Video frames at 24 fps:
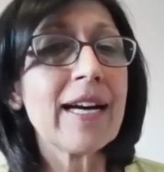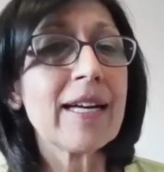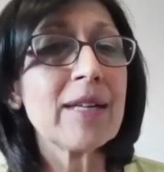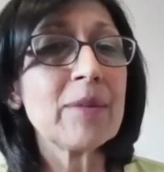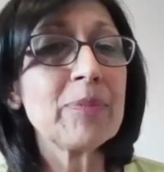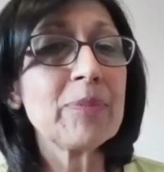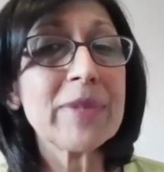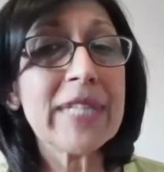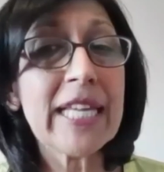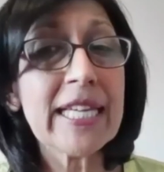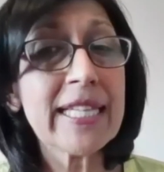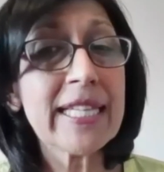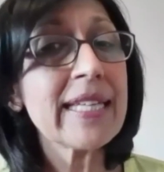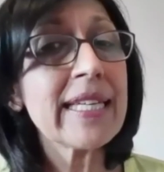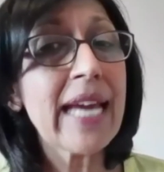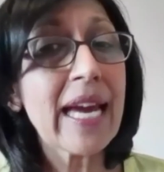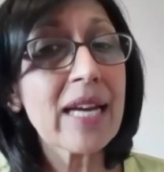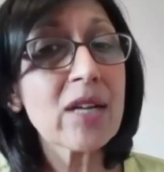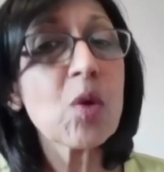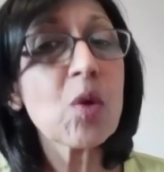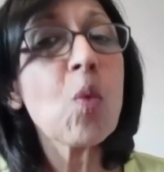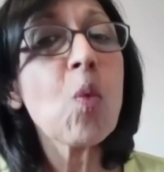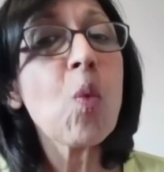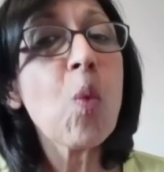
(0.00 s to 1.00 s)
They can
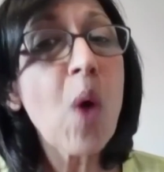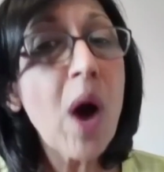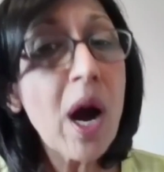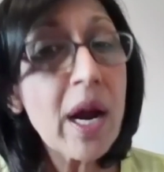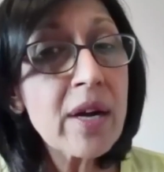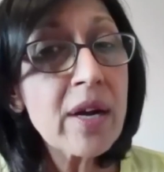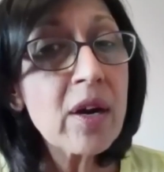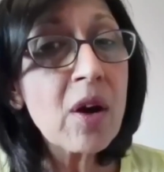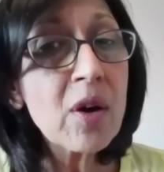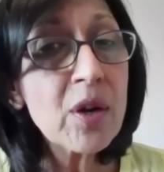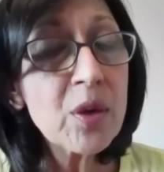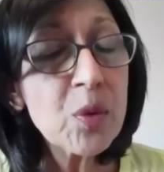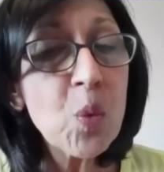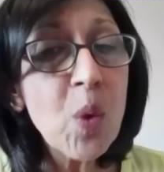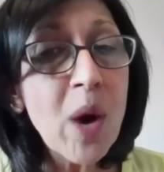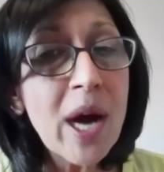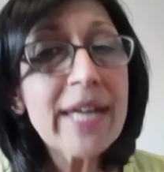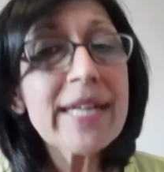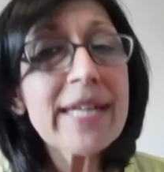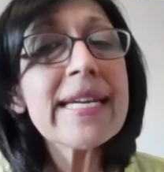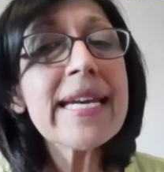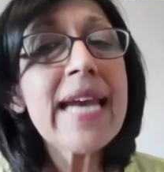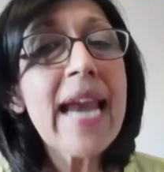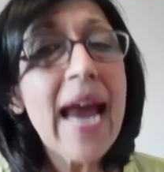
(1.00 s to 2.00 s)
get
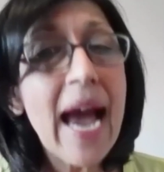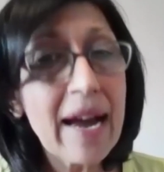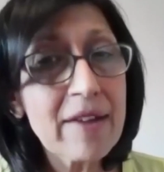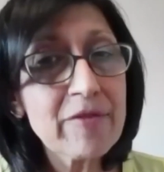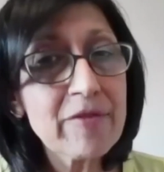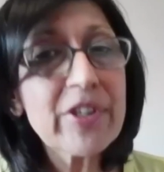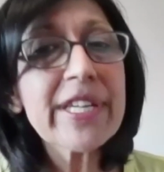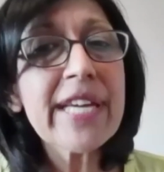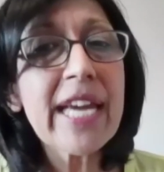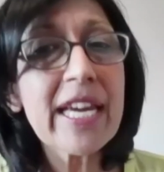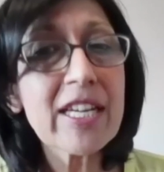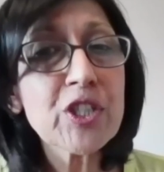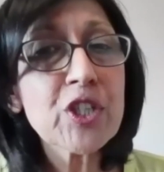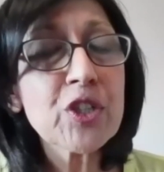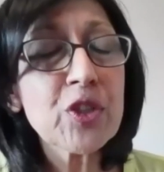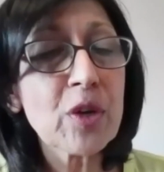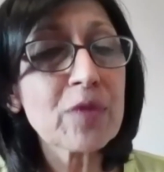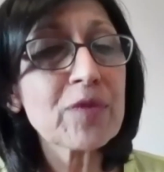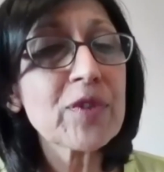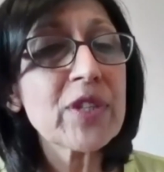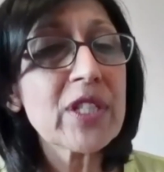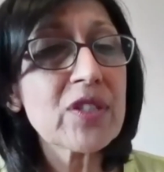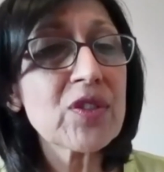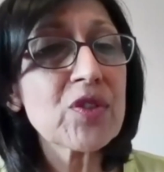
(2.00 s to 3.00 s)
one-on-one navigation
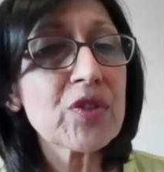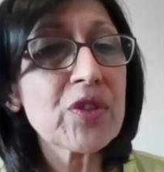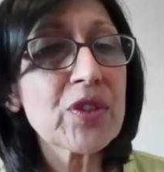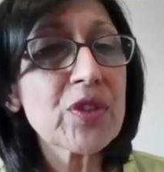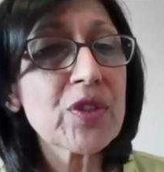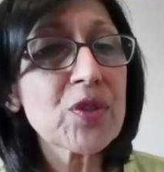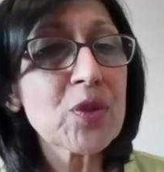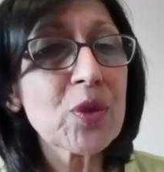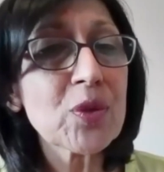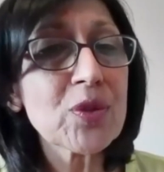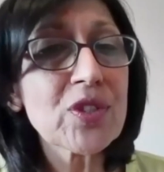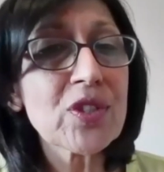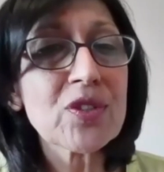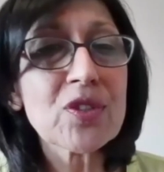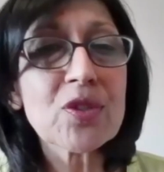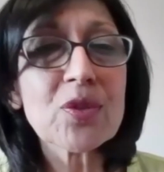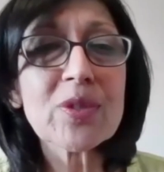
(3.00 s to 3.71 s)
of these resources.